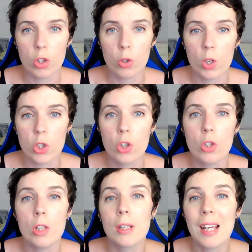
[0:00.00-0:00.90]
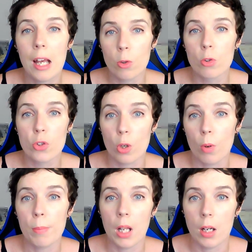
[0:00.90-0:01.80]
question, you can also
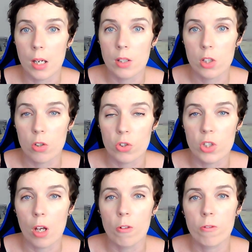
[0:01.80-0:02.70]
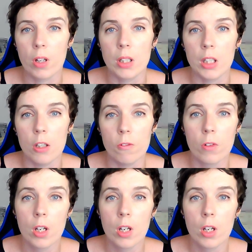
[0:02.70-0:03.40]
apply it to yourself and give